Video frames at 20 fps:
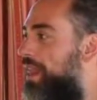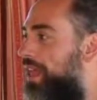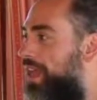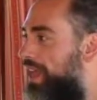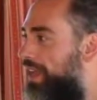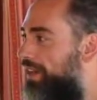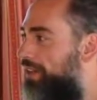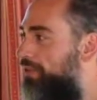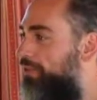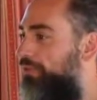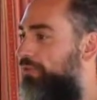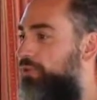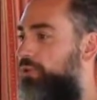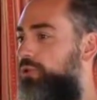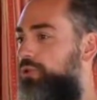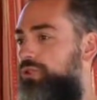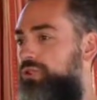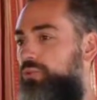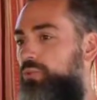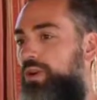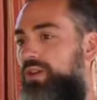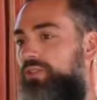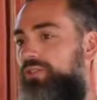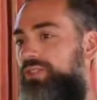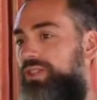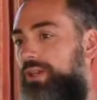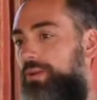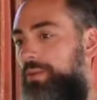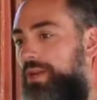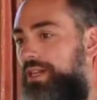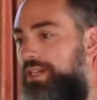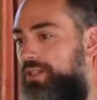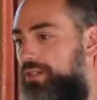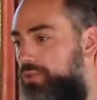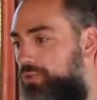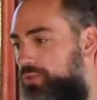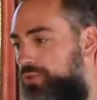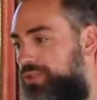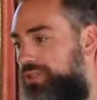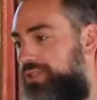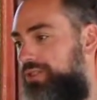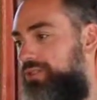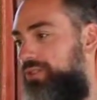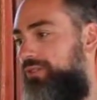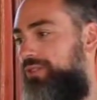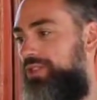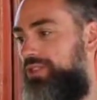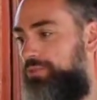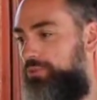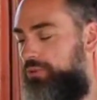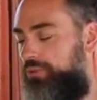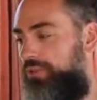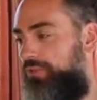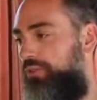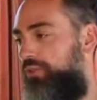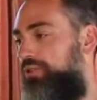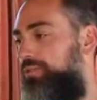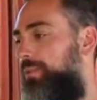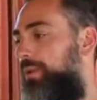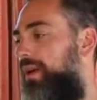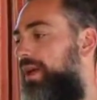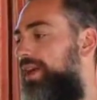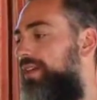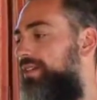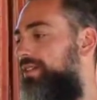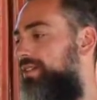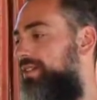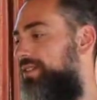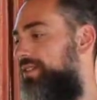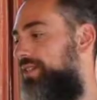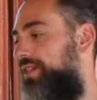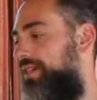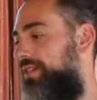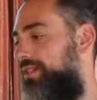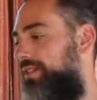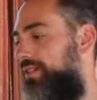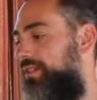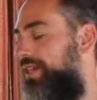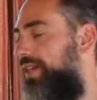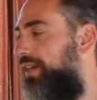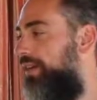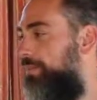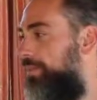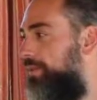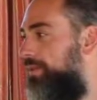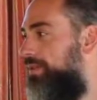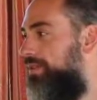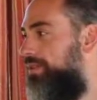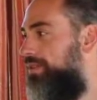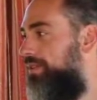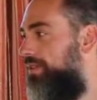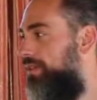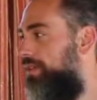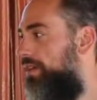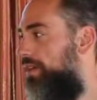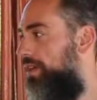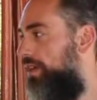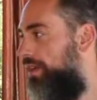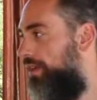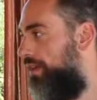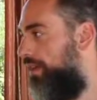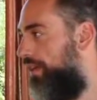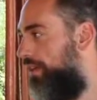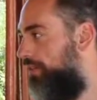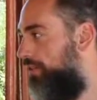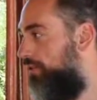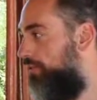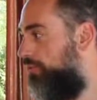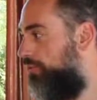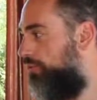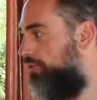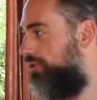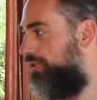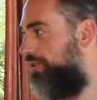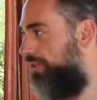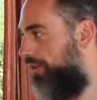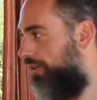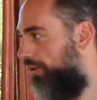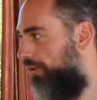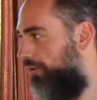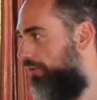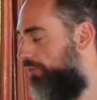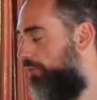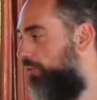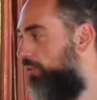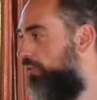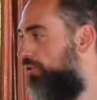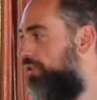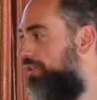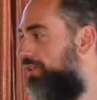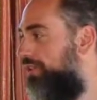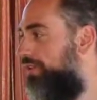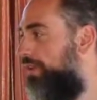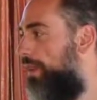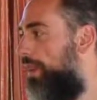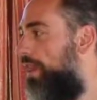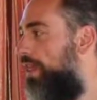And of course, one of the many uses of this beautiful space is that a therapist uh, can use the hot water